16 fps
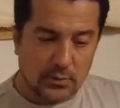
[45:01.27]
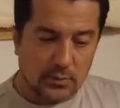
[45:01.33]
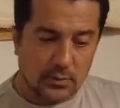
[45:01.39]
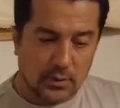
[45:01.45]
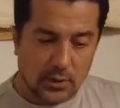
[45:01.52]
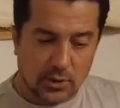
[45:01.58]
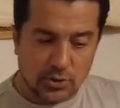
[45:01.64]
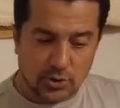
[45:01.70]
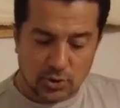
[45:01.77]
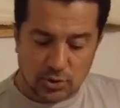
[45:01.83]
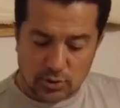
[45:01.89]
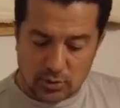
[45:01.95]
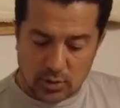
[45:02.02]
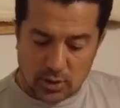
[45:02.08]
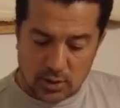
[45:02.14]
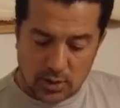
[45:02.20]

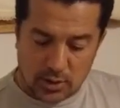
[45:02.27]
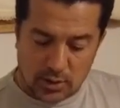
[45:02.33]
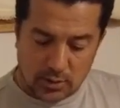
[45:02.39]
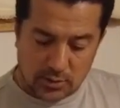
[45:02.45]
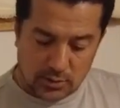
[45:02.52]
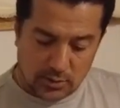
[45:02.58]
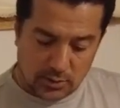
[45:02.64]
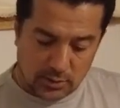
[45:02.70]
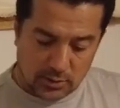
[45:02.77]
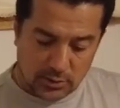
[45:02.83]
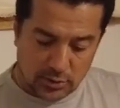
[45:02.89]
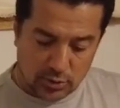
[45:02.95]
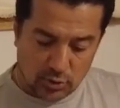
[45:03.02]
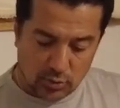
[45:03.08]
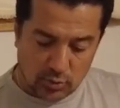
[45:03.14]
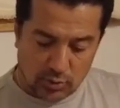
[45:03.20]
natural hide. It's
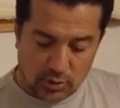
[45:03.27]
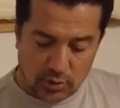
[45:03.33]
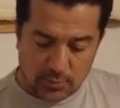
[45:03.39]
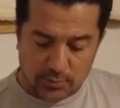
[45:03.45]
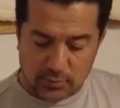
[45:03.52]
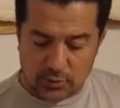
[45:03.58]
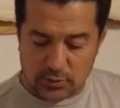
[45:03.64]
soaking up the